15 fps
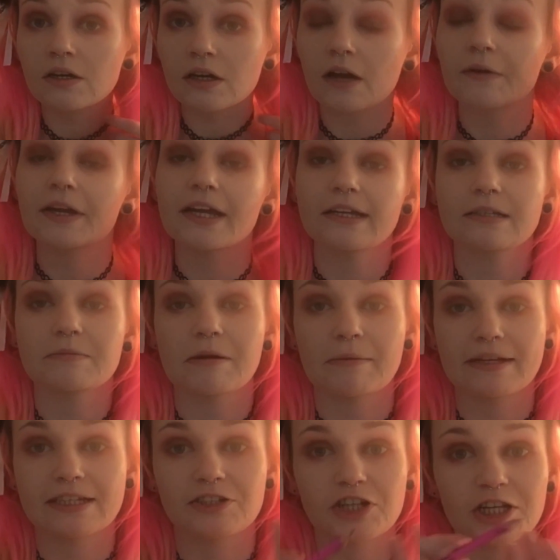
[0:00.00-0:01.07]
Going against my
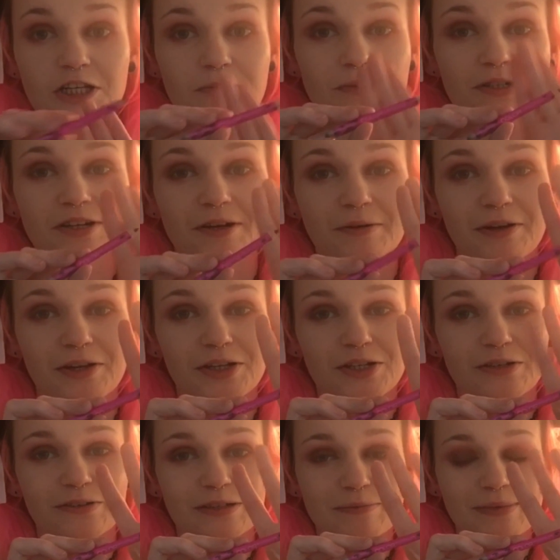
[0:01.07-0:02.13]
better judgment, I'm going to
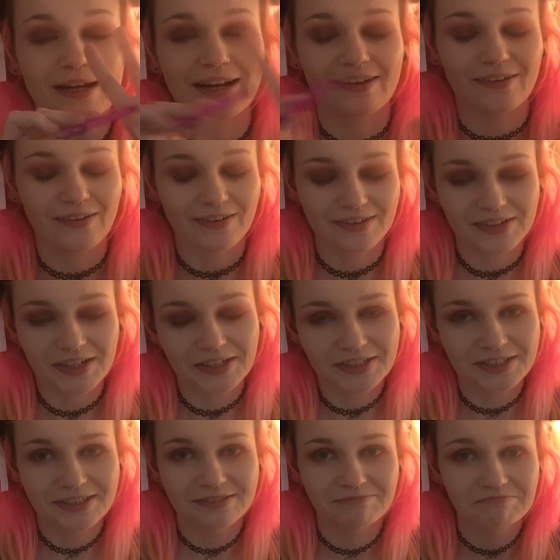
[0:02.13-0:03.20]
use a black
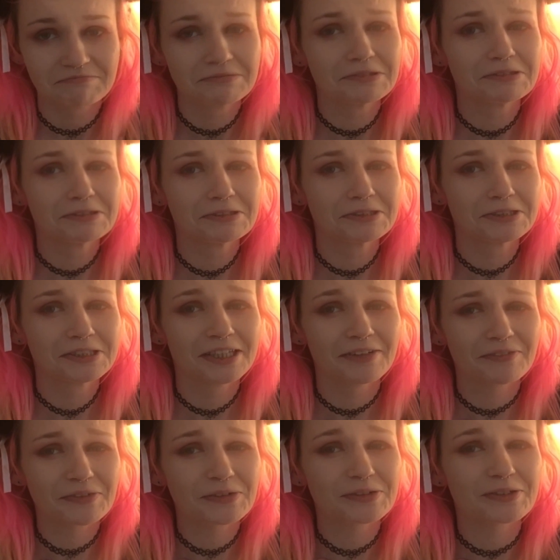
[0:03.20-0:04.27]
eyeliner. Oh, I
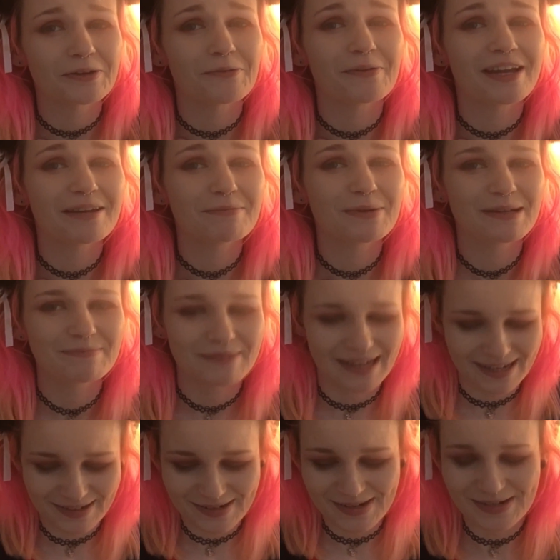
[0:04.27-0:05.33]
feel so weird putting
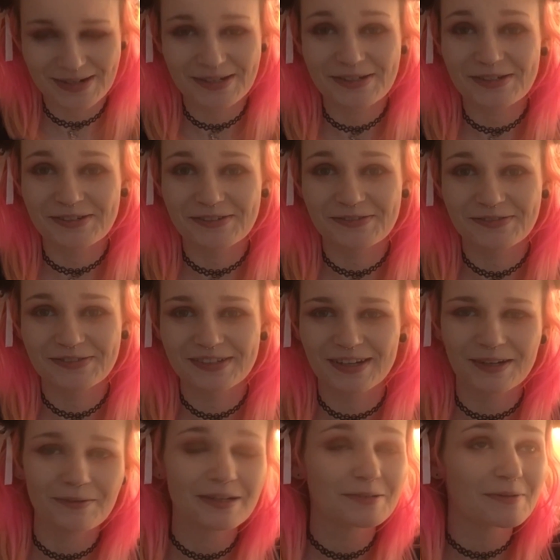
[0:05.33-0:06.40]
black eyeliner on.
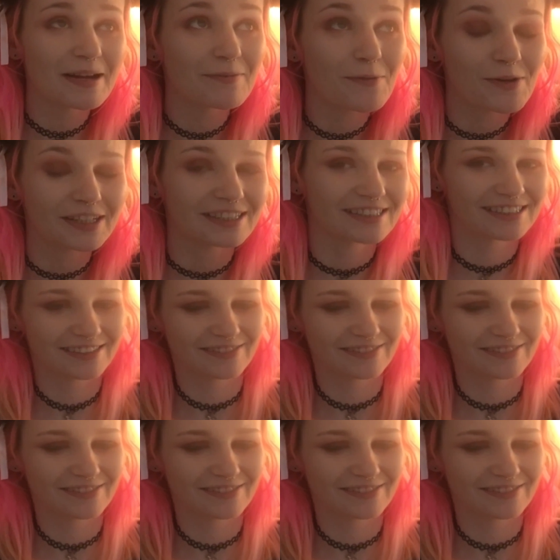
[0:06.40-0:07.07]
I always wear white.